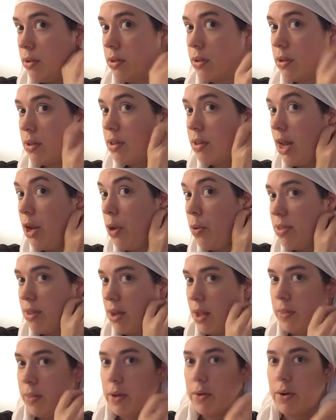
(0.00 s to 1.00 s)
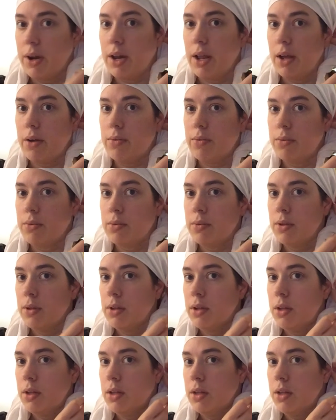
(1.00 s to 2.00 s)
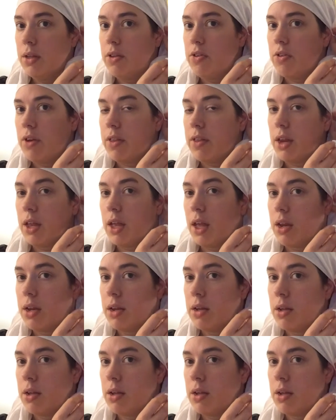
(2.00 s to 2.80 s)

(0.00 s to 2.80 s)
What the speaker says: because I know it's not there right now. Let's try that again.